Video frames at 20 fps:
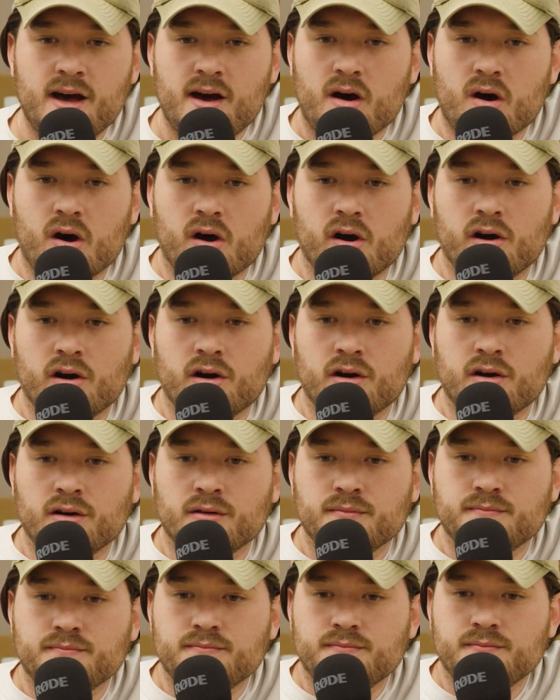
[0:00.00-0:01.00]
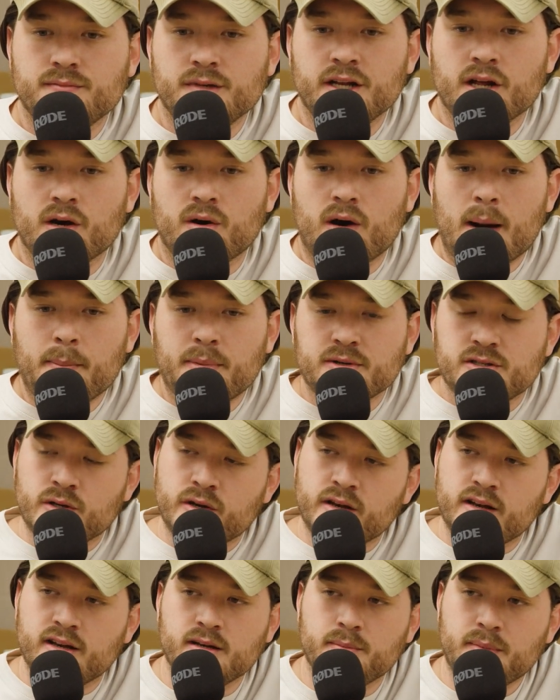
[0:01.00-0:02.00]
our
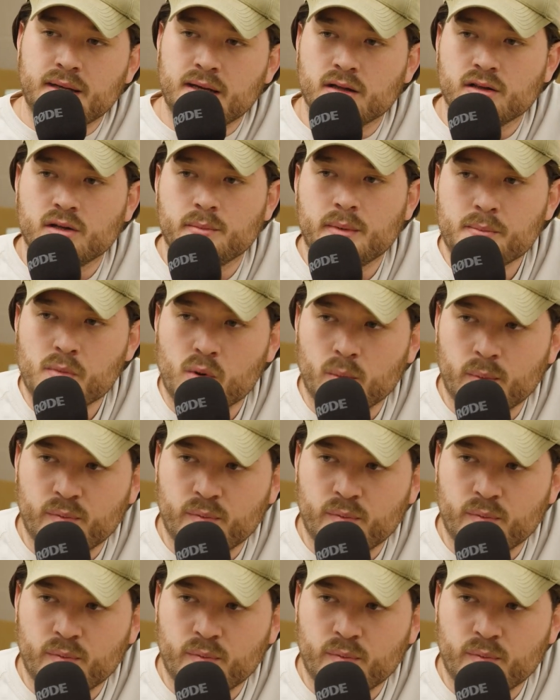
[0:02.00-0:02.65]
opportunity to be a little bit more